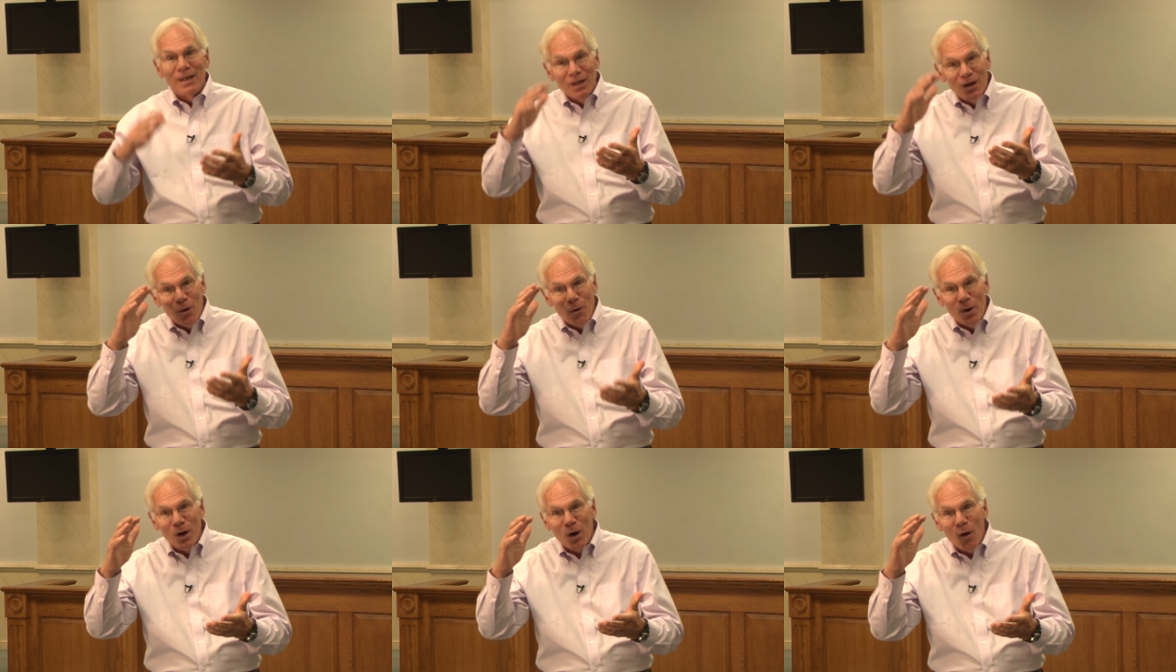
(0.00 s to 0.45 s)

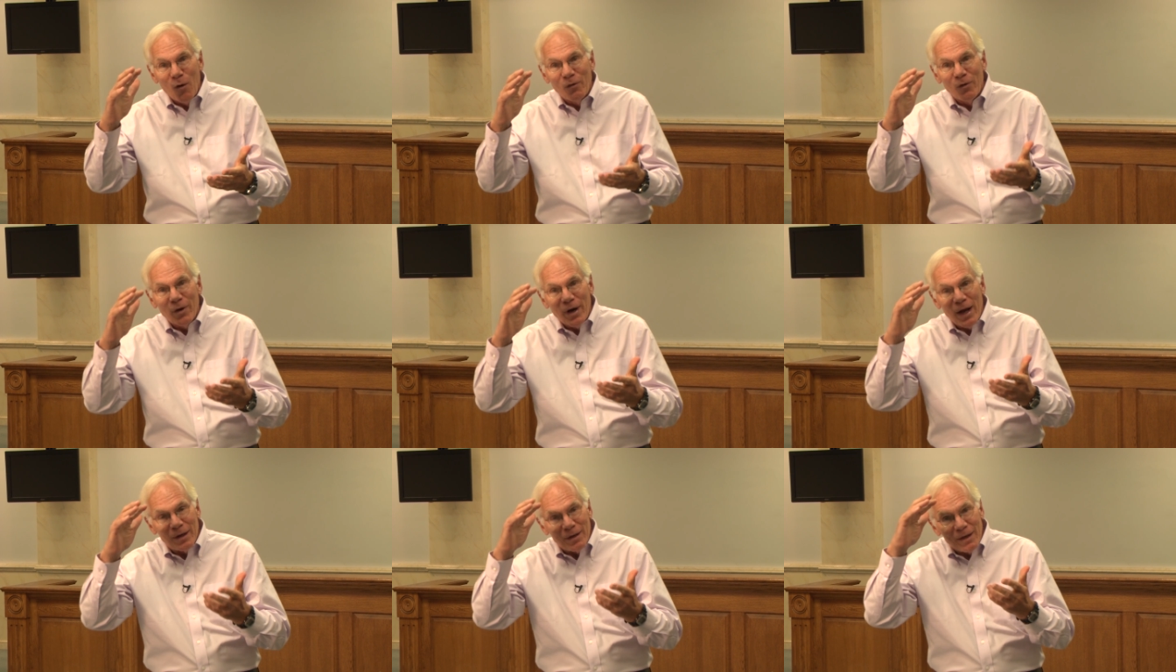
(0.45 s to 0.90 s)
going
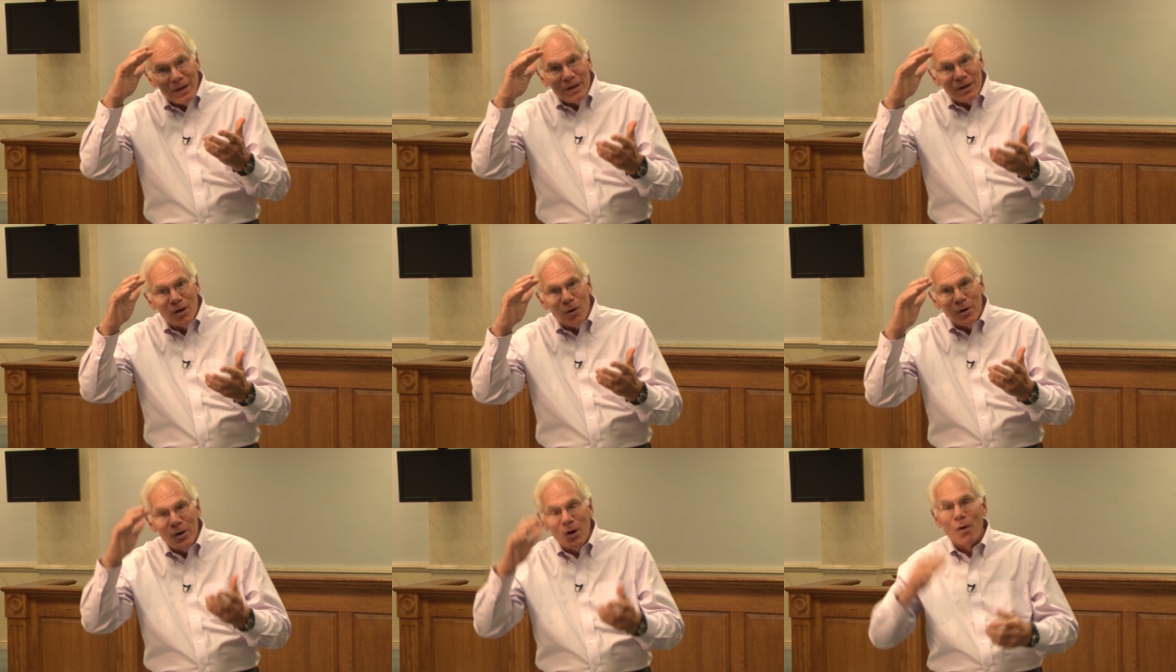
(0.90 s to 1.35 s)
over
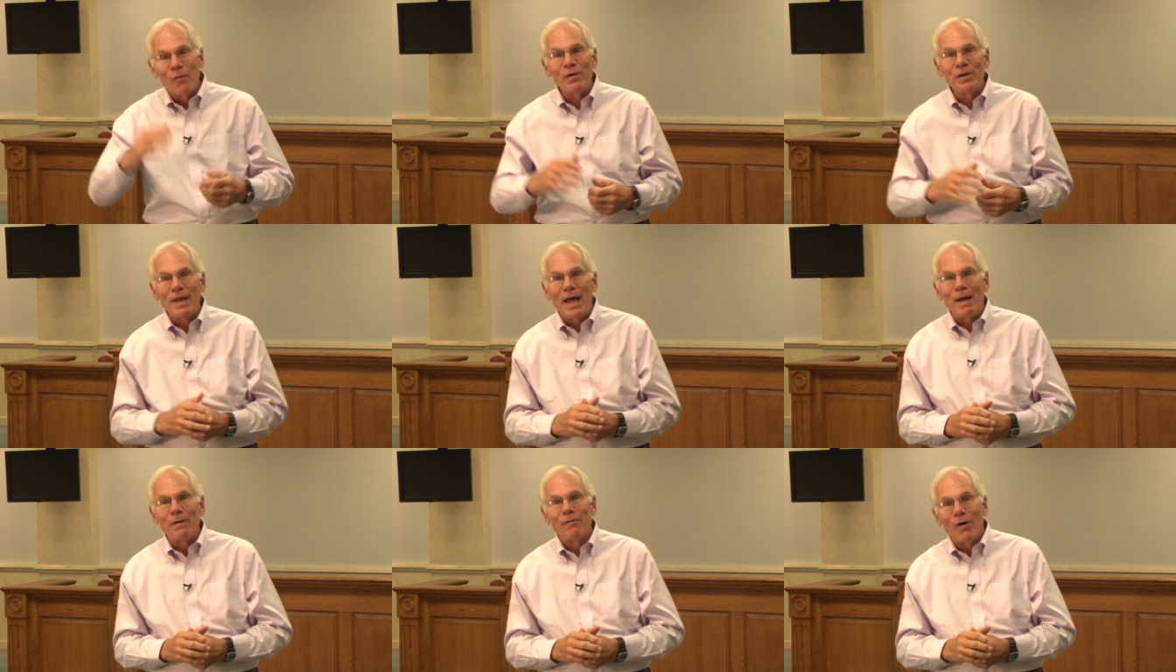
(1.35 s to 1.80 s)

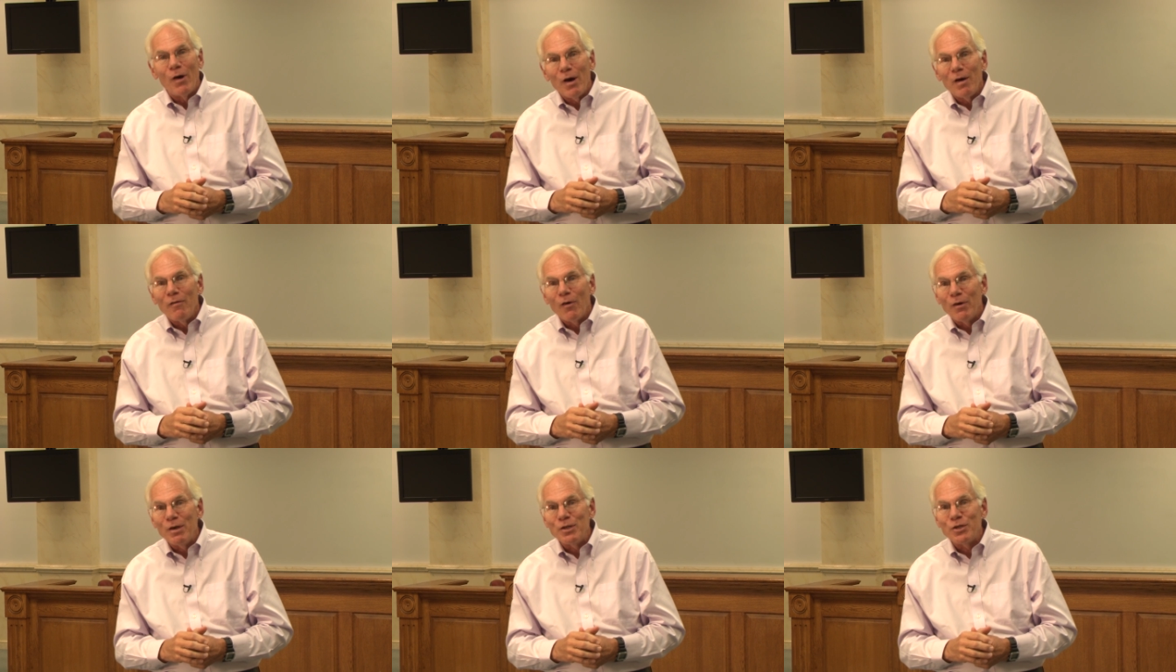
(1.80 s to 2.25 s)
that
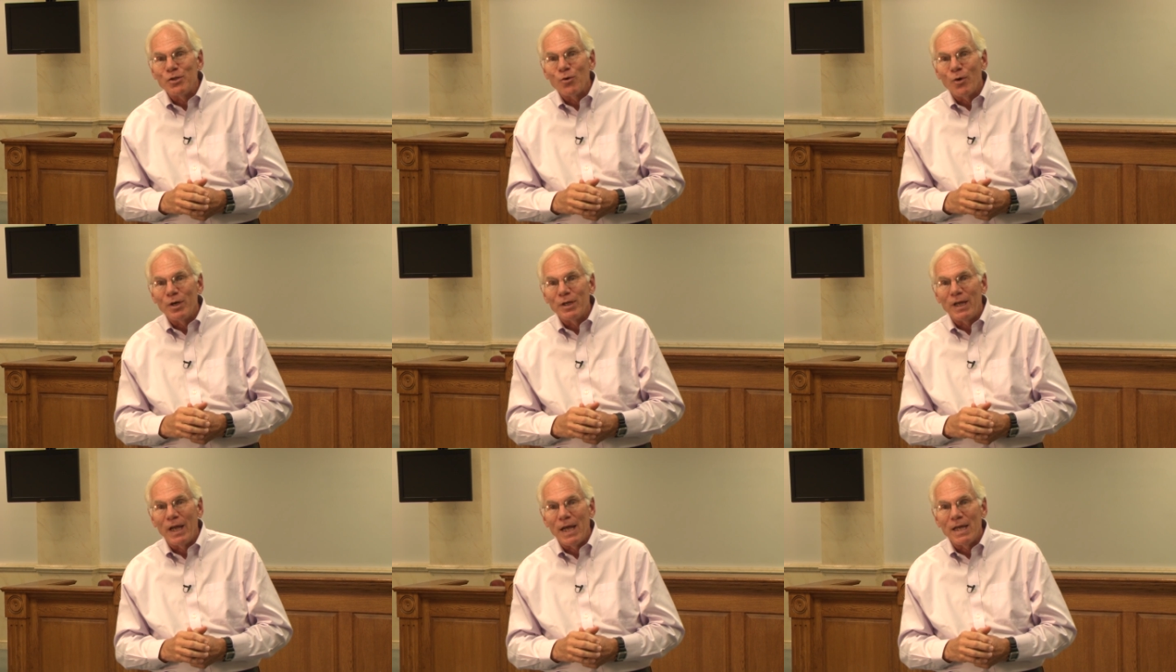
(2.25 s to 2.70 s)
very, very
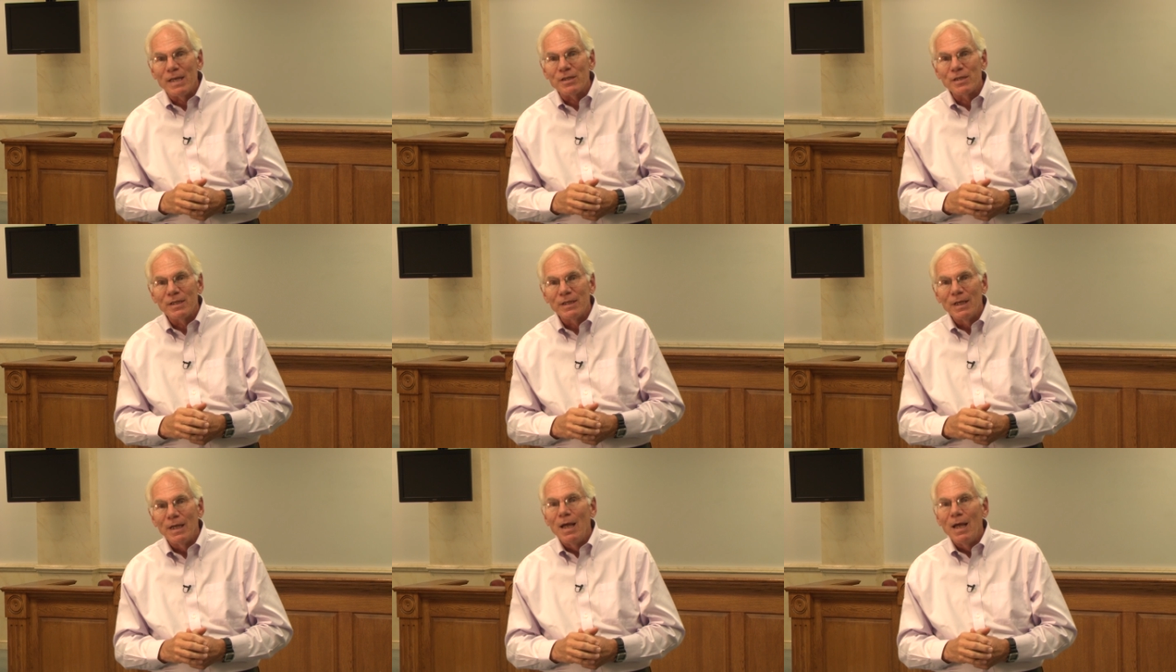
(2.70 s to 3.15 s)
short case.